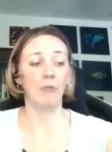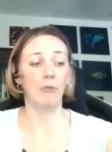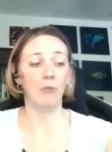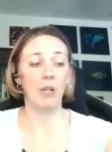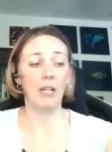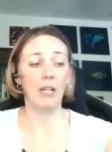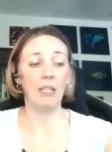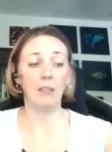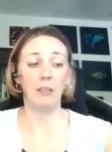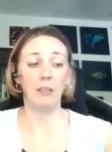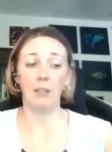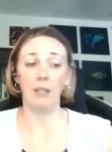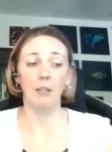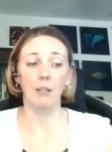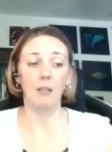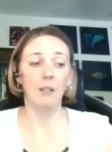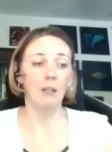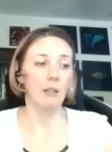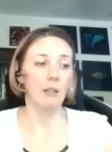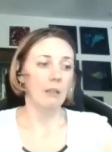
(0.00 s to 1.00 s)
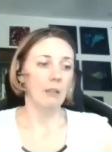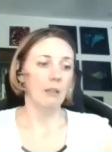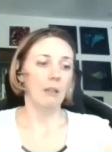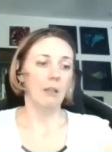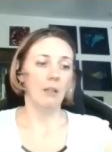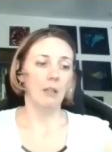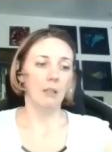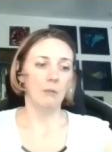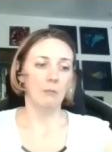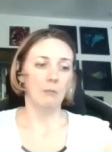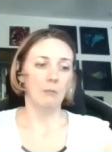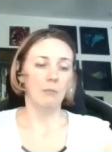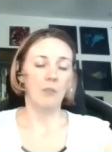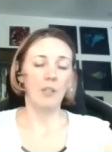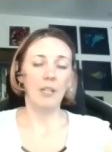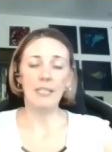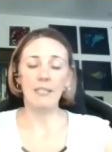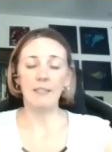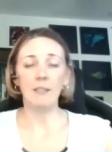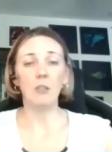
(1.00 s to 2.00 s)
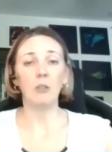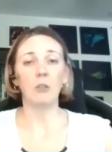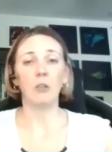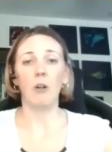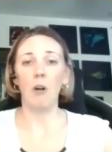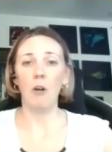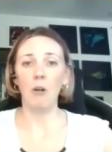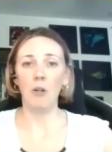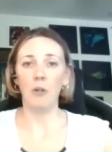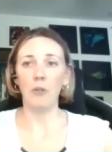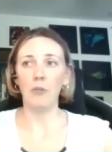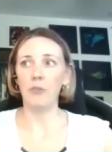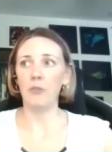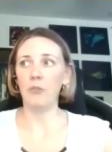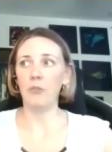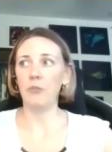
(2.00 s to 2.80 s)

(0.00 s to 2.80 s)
frankly. Um, they sit on calls